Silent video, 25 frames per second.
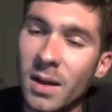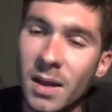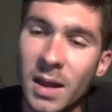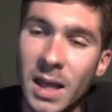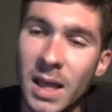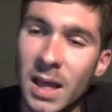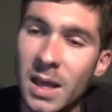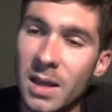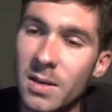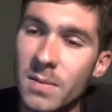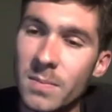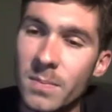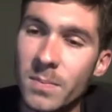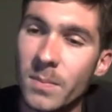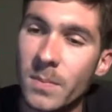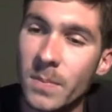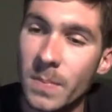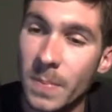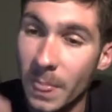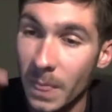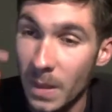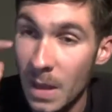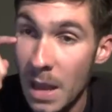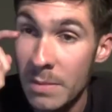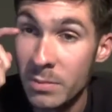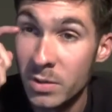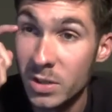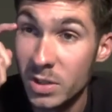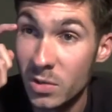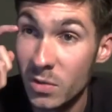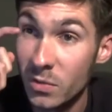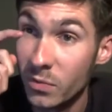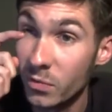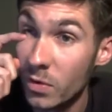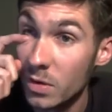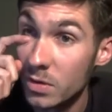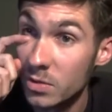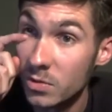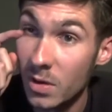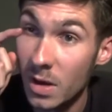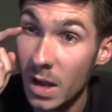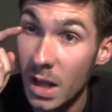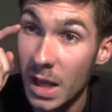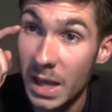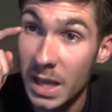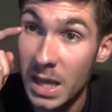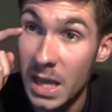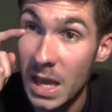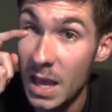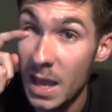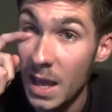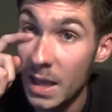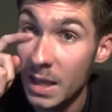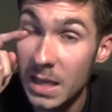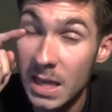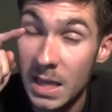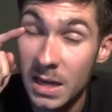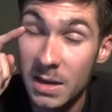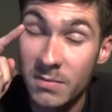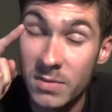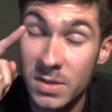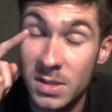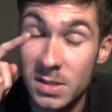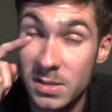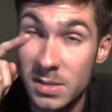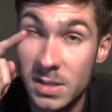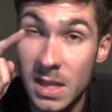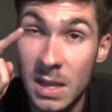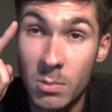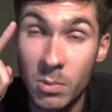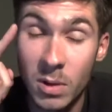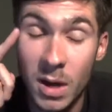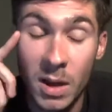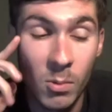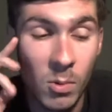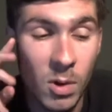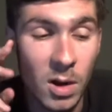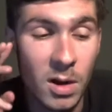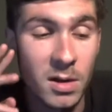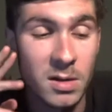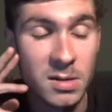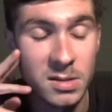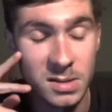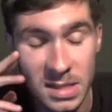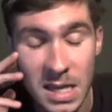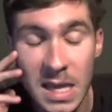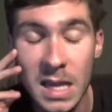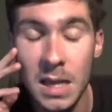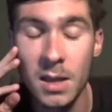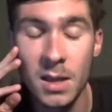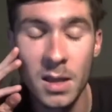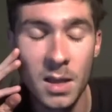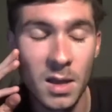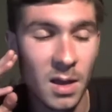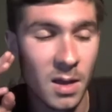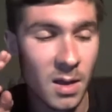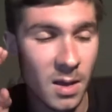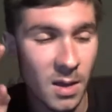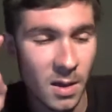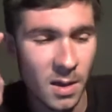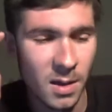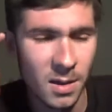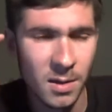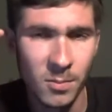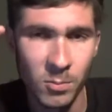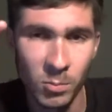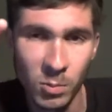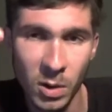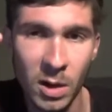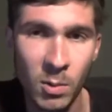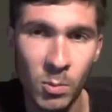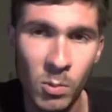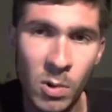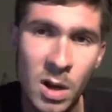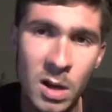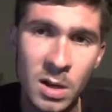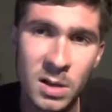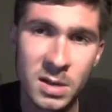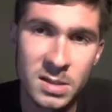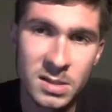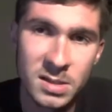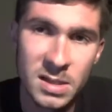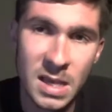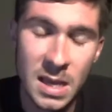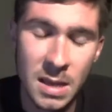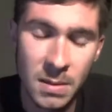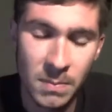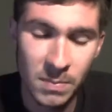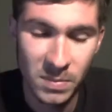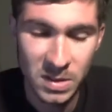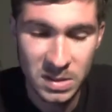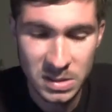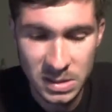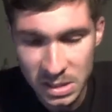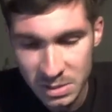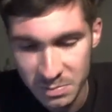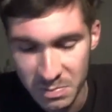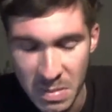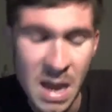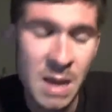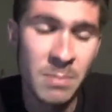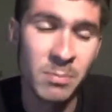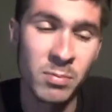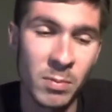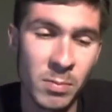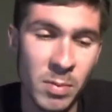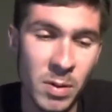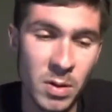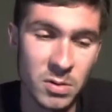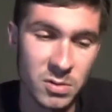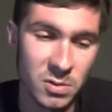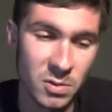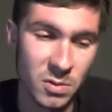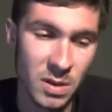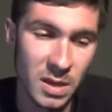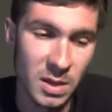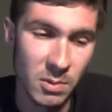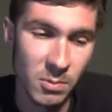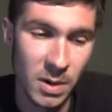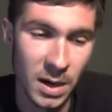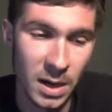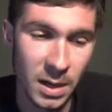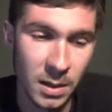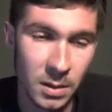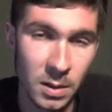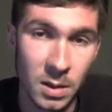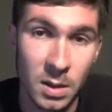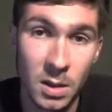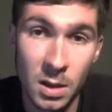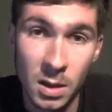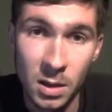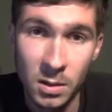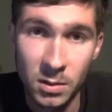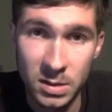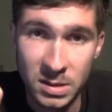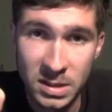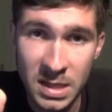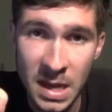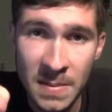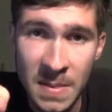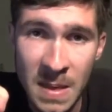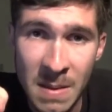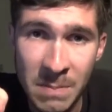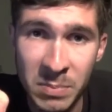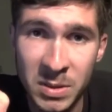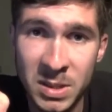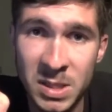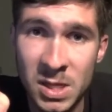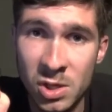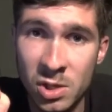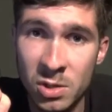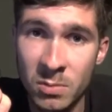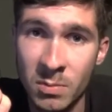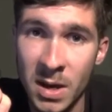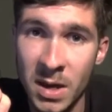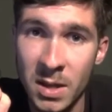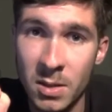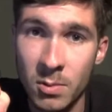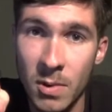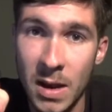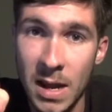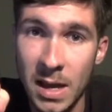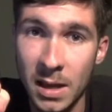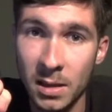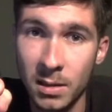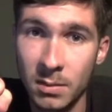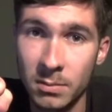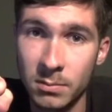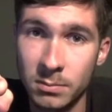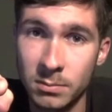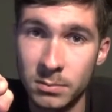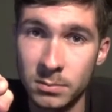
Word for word: And I'm just so frustrated. I can't I can't even say what I wanted to say. What I wanted to say, this is my proposal anyway. Sign that petition, by the way.